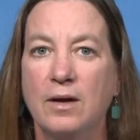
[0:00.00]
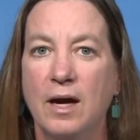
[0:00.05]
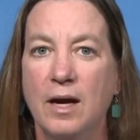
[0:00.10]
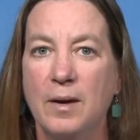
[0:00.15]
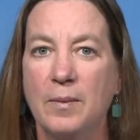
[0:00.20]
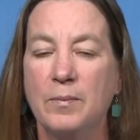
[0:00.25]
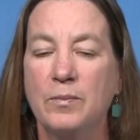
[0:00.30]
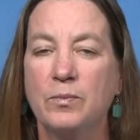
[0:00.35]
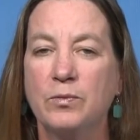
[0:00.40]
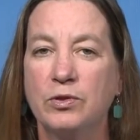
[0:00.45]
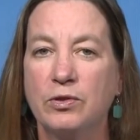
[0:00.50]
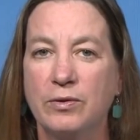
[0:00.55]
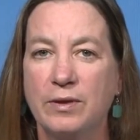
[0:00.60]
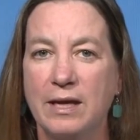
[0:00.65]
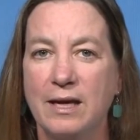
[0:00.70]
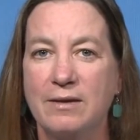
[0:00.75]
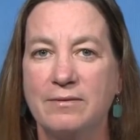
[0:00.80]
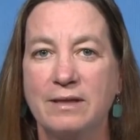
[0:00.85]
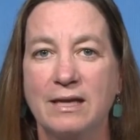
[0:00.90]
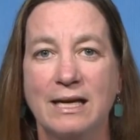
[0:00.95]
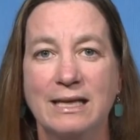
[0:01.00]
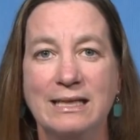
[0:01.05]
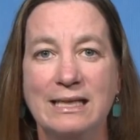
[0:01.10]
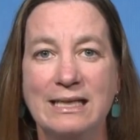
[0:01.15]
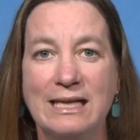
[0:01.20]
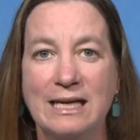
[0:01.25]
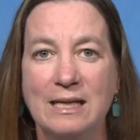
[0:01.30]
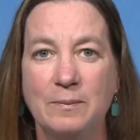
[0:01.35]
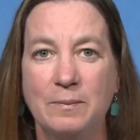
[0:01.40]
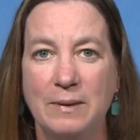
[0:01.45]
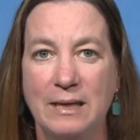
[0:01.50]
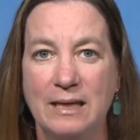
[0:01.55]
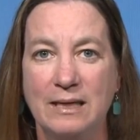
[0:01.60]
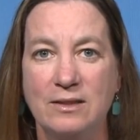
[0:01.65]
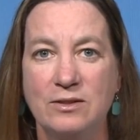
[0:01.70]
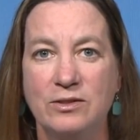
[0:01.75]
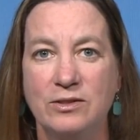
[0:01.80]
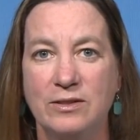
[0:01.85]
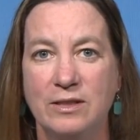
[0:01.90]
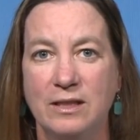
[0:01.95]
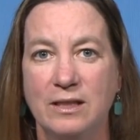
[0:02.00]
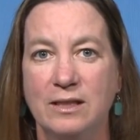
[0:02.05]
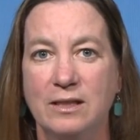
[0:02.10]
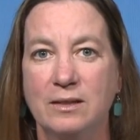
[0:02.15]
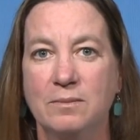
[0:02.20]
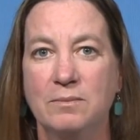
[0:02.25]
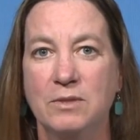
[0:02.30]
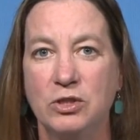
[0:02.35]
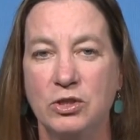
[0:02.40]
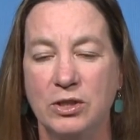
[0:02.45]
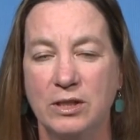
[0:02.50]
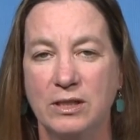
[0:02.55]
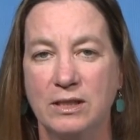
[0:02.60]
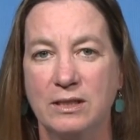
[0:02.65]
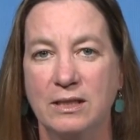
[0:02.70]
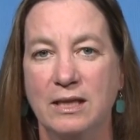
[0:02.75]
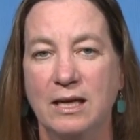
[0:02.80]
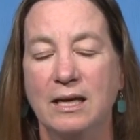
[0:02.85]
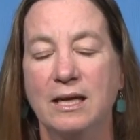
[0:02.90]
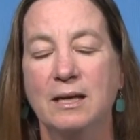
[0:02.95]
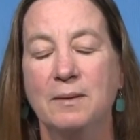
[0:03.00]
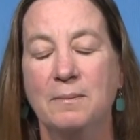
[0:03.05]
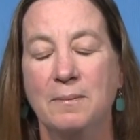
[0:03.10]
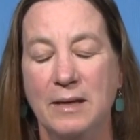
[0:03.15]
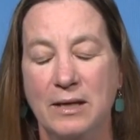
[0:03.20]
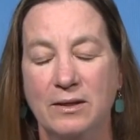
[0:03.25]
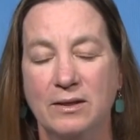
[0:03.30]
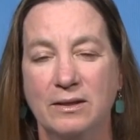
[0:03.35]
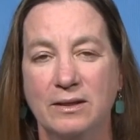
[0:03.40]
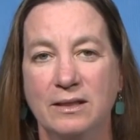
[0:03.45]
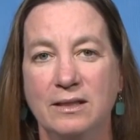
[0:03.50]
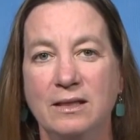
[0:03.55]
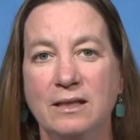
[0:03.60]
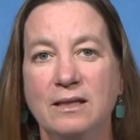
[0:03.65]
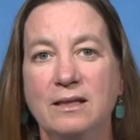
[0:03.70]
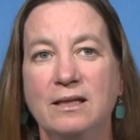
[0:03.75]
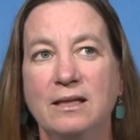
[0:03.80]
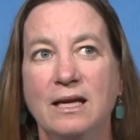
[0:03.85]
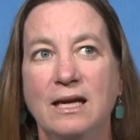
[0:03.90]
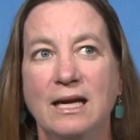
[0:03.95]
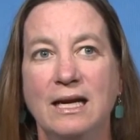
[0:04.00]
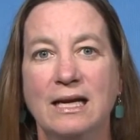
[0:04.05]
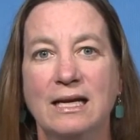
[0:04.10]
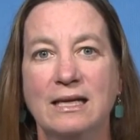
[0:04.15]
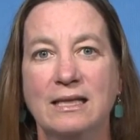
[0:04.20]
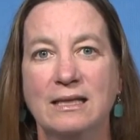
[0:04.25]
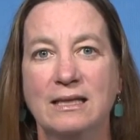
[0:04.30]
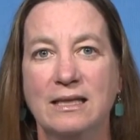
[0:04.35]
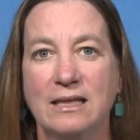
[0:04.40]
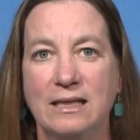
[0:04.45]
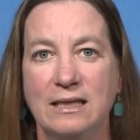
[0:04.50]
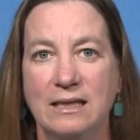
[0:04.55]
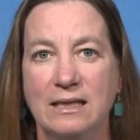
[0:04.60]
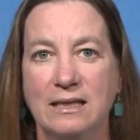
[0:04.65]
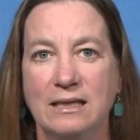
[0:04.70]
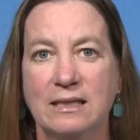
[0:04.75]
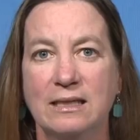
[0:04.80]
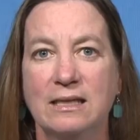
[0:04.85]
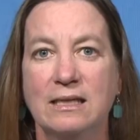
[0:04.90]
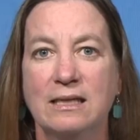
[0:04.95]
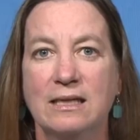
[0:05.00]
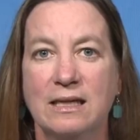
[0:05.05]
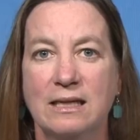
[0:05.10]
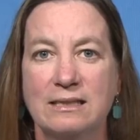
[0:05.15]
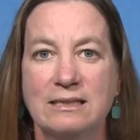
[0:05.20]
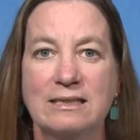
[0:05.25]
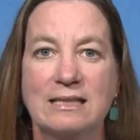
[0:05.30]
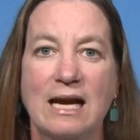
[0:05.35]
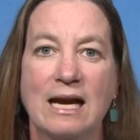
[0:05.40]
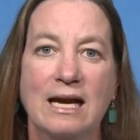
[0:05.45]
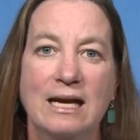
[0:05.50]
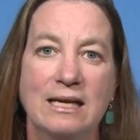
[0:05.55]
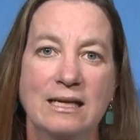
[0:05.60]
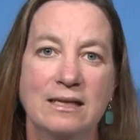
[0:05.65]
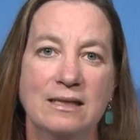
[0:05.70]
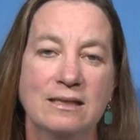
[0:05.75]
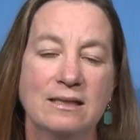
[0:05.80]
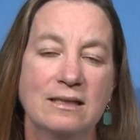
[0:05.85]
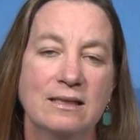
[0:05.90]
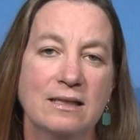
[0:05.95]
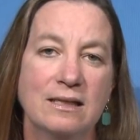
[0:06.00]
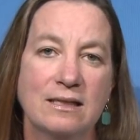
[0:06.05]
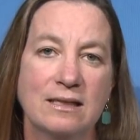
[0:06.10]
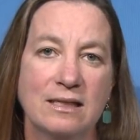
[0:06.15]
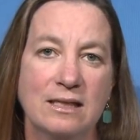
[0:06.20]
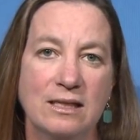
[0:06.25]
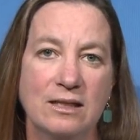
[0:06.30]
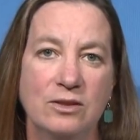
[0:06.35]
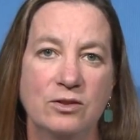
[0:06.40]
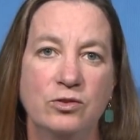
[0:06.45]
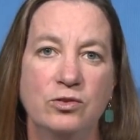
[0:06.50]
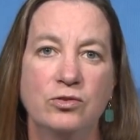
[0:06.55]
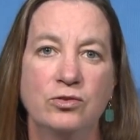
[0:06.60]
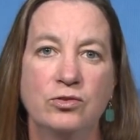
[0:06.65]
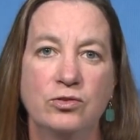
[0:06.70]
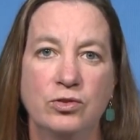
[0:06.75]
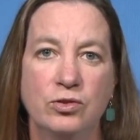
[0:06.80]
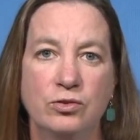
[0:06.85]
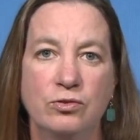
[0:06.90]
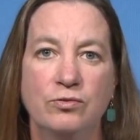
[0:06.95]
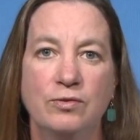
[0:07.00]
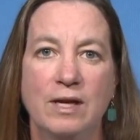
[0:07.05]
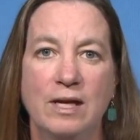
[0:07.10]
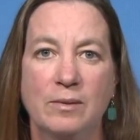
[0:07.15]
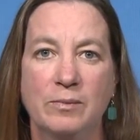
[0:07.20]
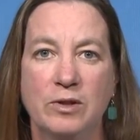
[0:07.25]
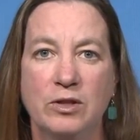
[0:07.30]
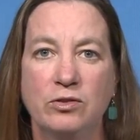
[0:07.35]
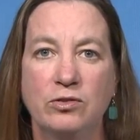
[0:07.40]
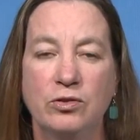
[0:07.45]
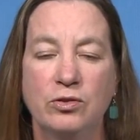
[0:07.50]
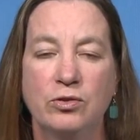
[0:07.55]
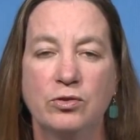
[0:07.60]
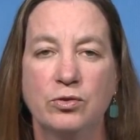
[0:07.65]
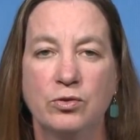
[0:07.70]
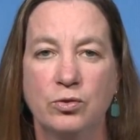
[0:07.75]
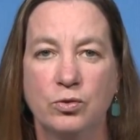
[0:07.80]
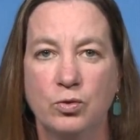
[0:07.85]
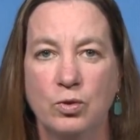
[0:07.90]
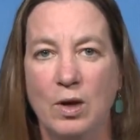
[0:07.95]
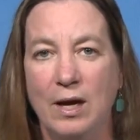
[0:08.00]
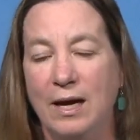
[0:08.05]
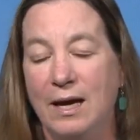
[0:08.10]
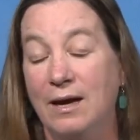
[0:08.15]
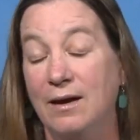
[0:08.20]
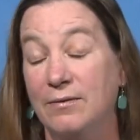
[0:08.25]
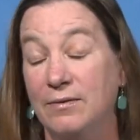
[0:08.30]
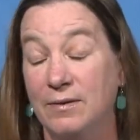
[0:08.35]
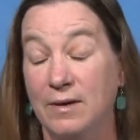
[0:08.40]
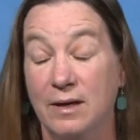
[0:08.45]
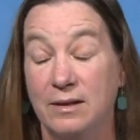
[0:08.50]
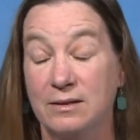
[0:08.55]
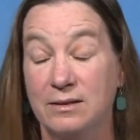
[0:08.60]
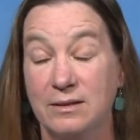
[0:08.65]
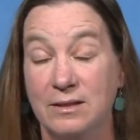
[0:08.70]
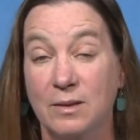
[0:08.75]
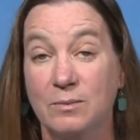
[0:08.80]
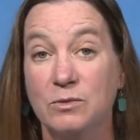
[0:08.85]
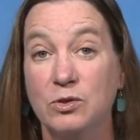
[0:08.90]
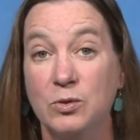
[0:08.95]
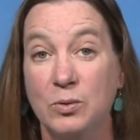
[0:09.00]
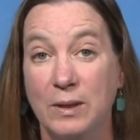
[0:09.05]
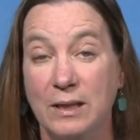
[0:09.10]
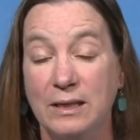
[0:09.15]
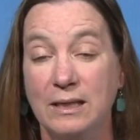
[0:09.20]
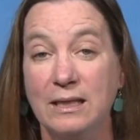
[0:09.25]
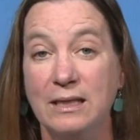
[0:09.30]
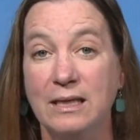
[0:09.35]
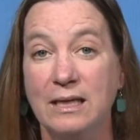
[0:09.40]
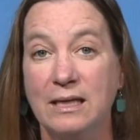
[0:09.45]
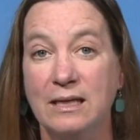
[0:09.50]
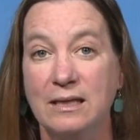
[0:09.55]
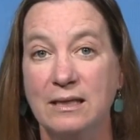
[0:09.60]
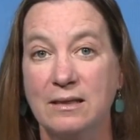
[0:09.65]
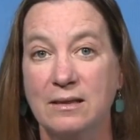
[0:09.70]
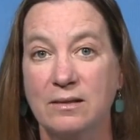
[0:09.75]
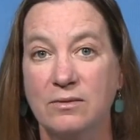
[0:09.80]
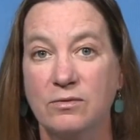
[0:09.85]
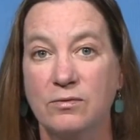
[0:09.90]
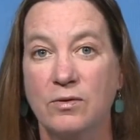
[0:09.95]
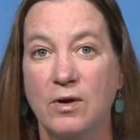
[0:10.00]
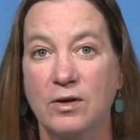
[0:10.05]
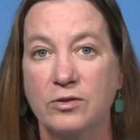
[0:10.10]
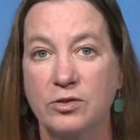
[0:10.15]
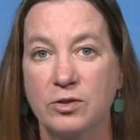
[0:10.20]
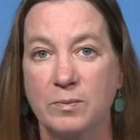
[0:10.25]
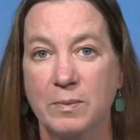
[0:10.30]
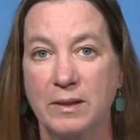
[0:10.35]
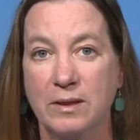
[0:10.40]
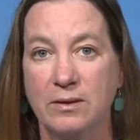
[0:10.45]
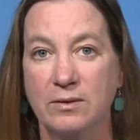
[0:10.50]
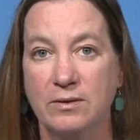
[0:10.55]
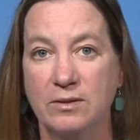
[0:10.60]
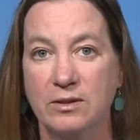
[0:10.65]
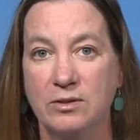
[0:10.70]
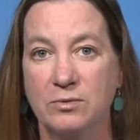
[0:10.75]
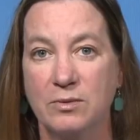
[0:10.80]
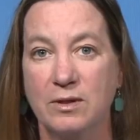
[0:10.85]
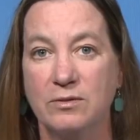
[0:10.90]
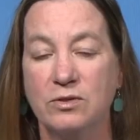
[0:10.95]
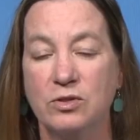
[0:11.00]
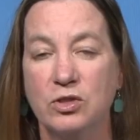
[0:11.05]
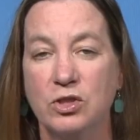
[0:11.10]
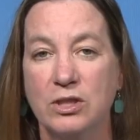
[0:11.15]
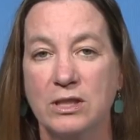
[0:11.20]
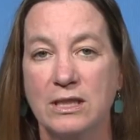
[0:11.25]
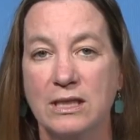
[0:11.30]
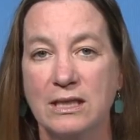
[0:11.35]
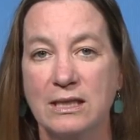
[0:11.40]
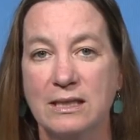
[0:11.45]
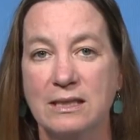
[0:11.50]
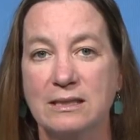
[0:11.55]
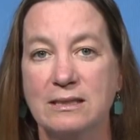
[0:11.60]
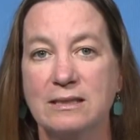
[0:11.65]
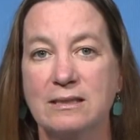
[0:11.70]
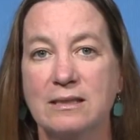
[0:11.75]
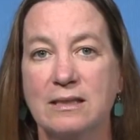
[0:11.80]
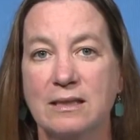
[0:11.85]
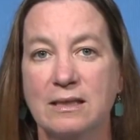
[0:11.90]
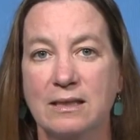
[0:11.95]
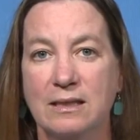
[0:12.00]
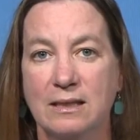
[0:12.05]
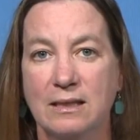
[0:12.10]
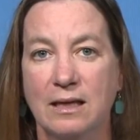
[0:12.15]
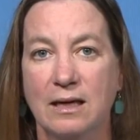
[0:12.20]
Um, so they have 99 beds in Michigan and Maryland, and they assign kids to families who have some training and foster parent these refugee kids